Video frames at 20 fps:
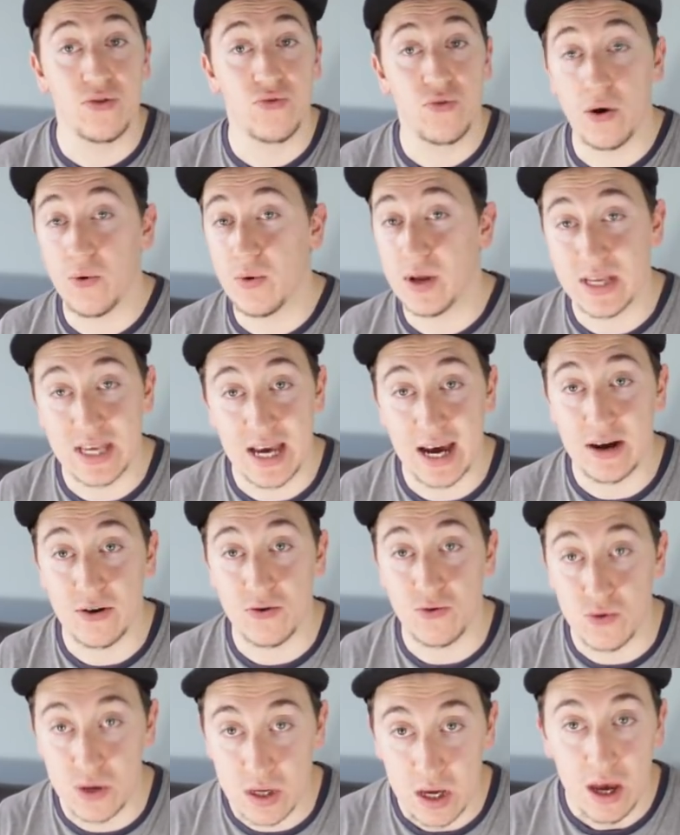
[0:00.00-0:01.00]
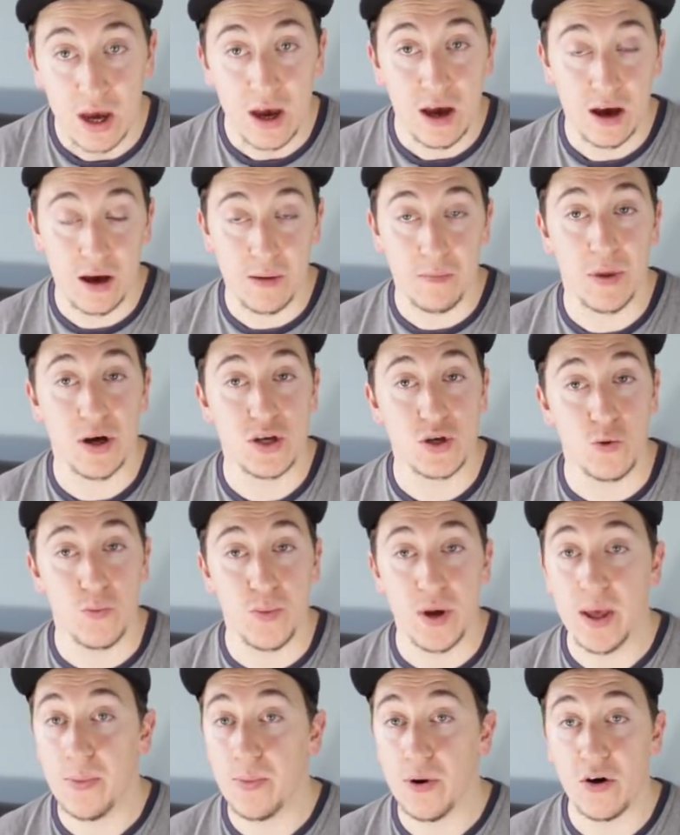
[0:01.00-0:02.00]
throw in tackles and muscle
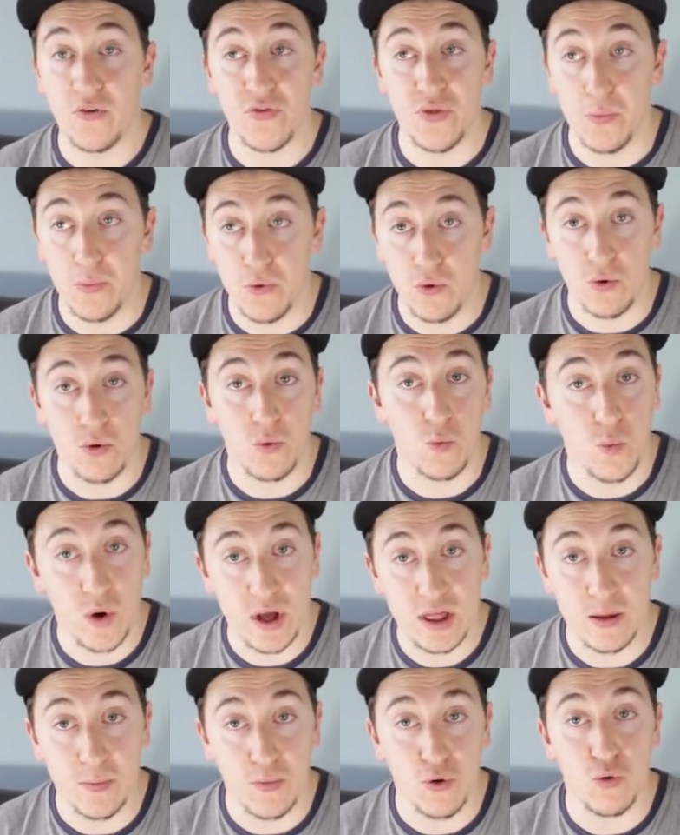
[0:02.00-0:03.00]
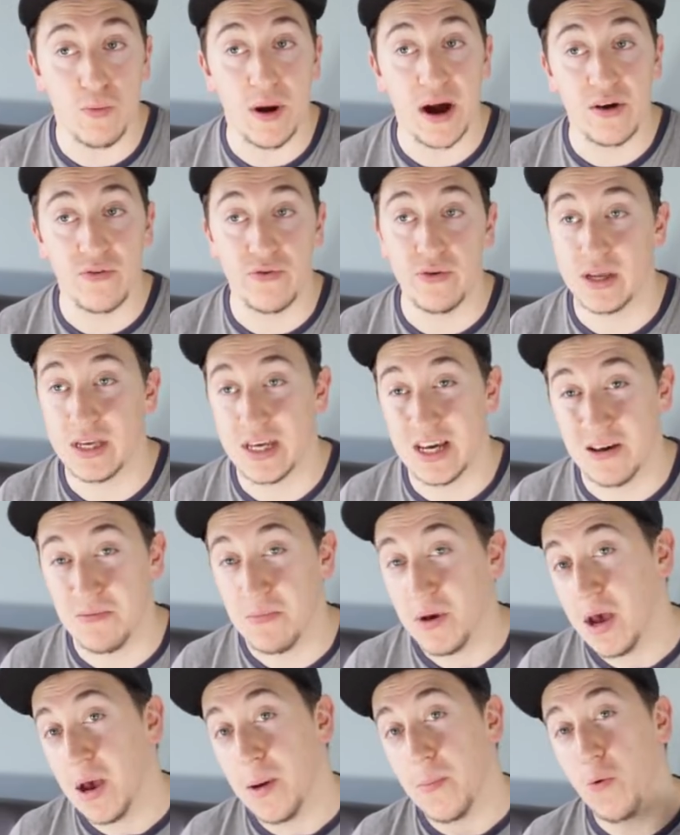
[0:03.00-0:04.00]
people off the ball and win the ball back for the team.